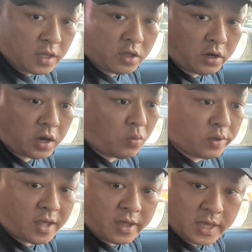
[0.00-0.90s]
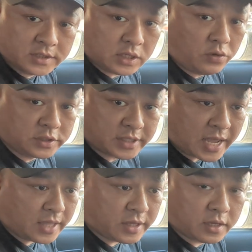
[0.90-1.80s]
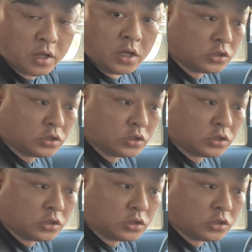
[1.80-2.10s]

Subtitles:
and clear without hissing or static.